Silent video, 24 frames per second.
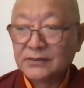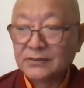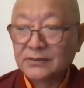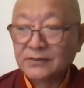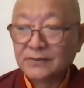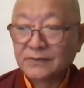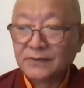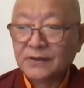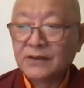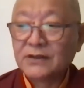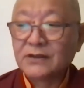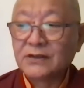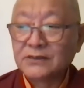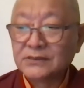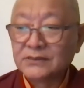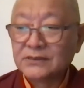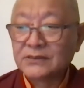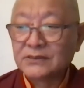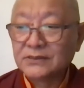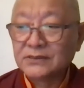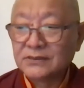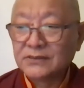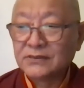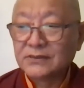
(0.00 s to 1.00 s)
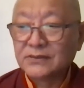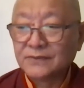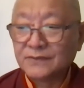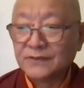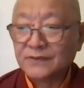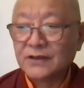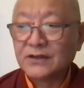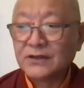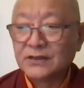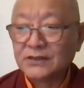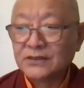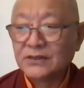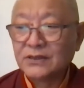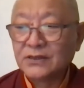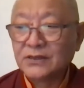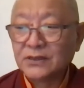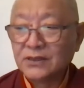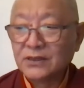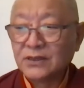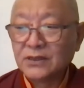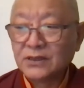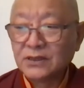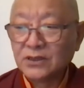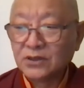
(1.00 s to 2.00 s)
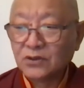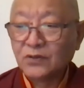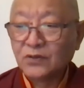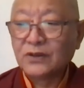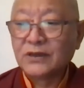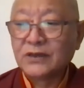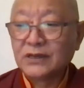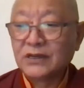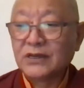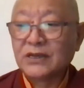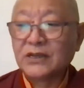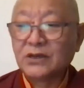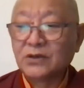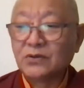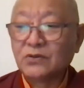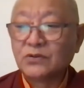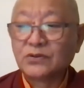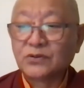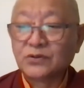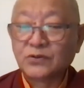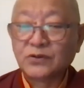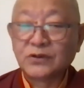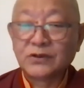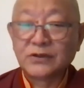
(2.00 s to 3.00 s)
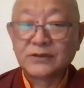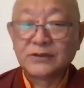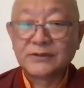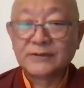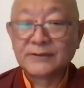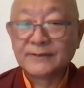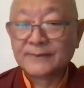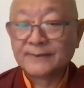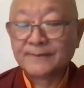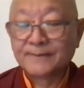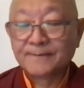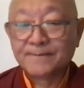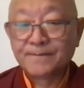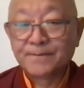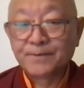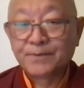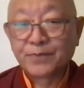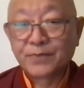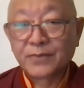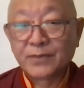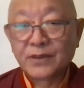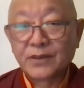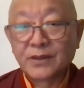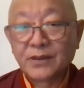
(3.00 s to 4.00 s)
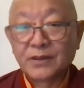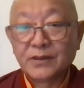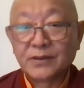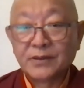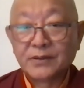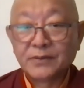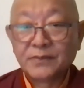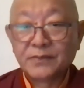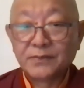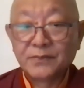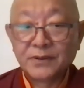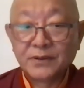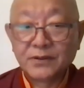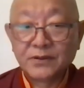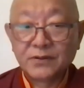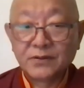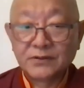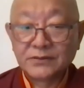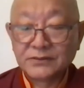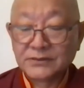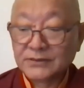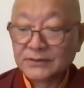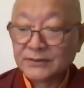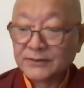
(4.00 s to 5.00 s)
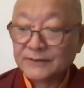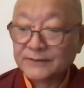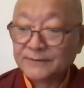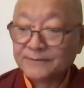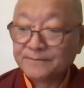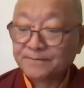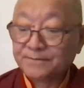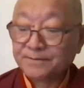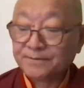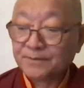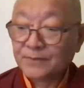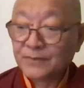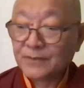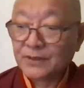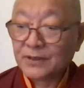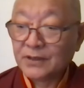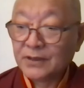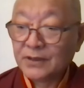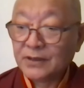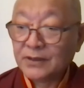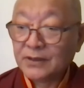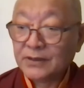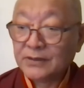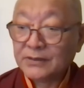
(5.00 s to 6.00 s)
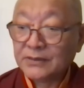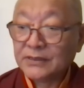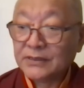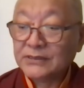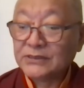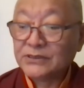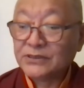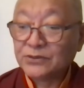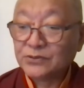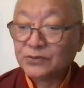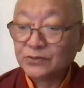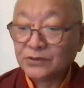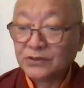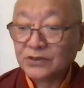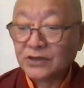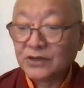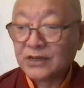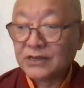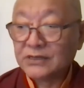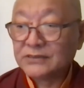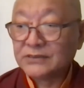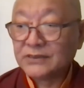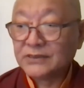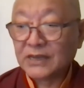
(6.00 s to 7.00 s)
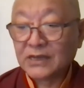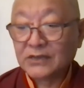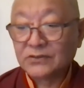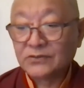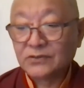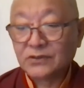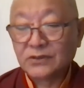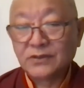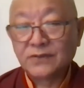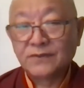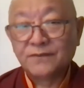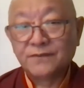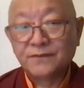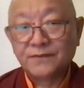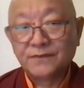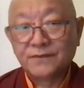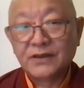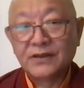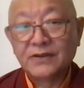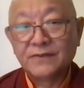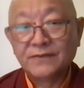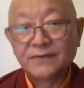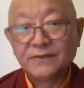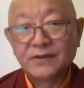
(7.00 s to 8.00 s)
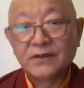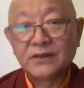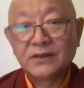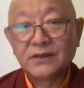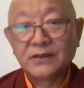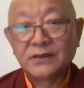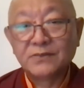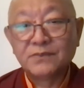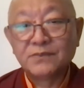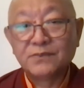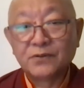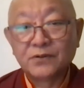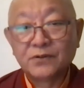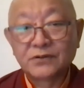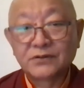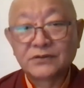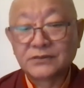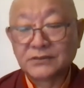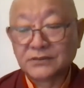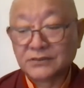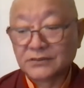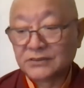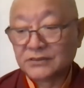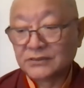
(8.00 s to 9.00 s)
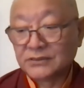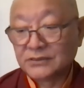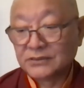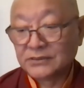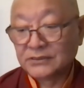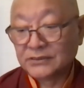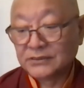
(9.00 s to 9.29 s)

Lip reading: very, very quickly go through it, because this sutra is actually very, very important.